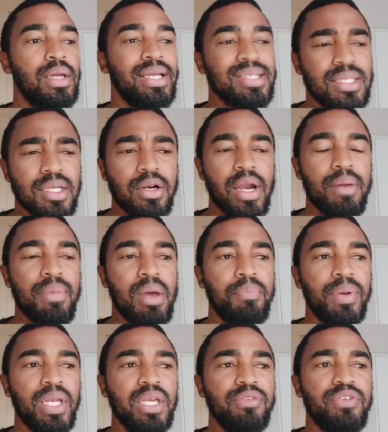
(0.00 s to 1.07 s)
Instagram, I
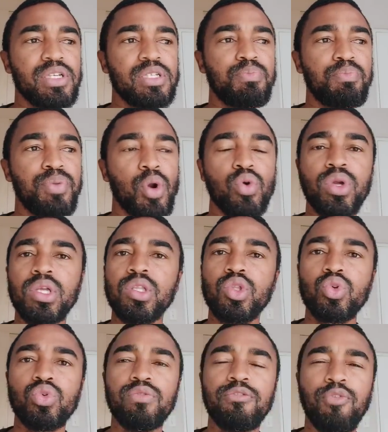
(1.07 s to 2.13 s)
believe, has broken
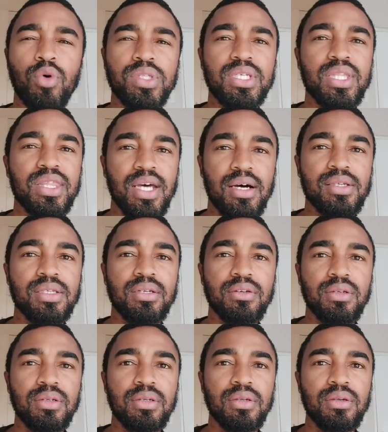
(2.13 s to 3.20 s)
through
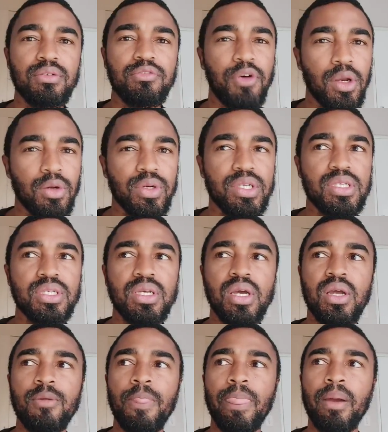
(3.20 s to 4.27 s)
14,000 followers.
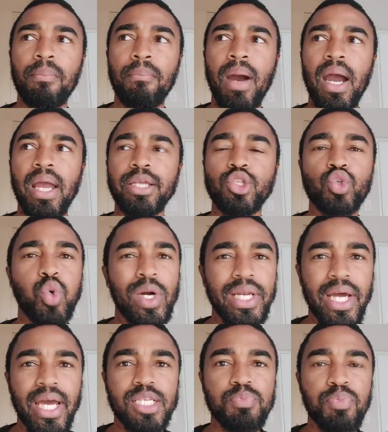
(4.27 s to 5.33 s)
My
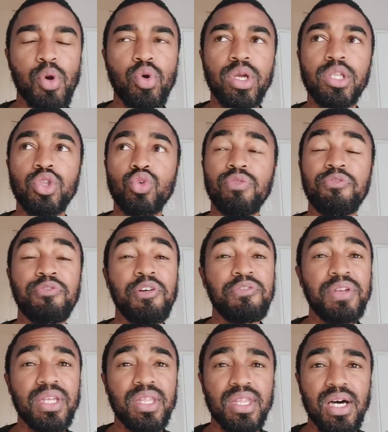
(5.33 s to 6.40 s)
Twitter has broken through
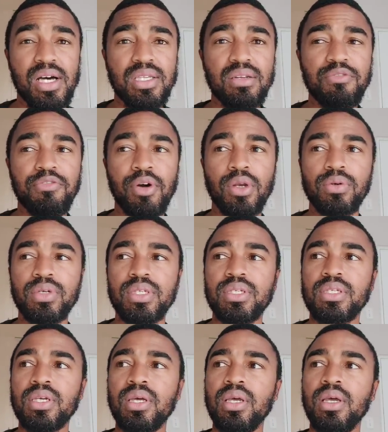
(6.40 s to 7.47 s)
15,000
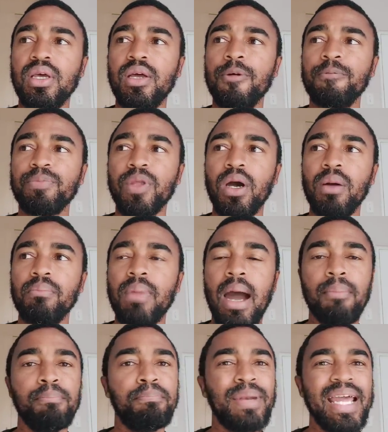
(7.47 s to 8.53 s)
followers.
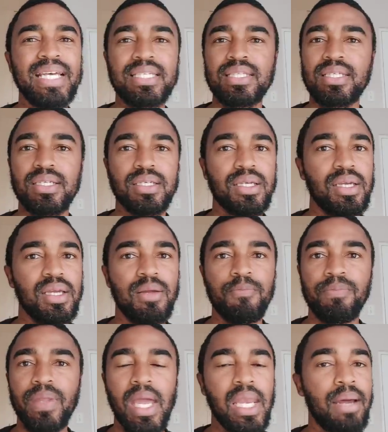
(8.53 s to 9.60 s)
I'm blessed
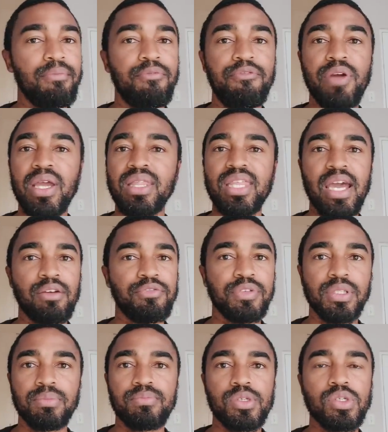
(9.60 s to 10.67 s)
and I'm very
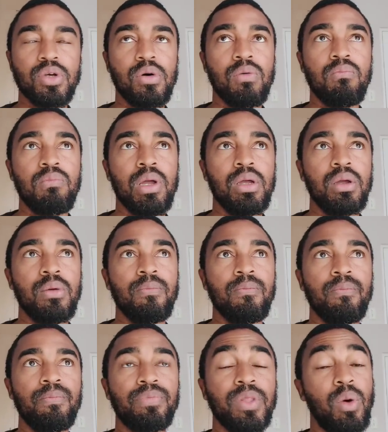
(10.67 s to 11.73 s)
thankful. So
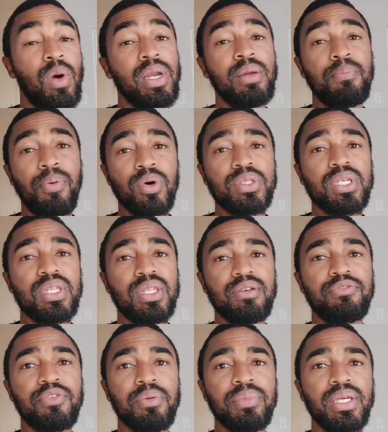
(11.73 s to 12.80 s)
the one important
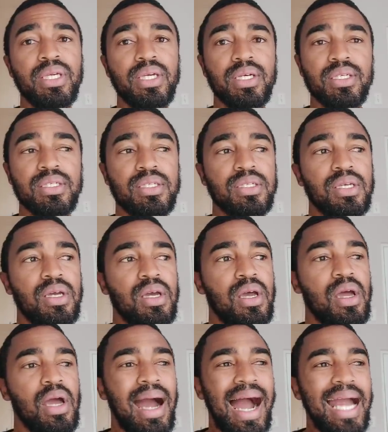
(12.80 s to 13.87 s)
thing for me is
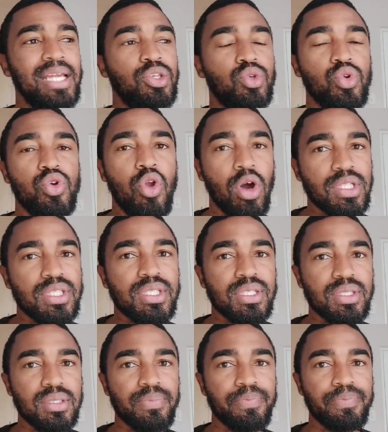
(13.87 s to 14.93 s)
I do not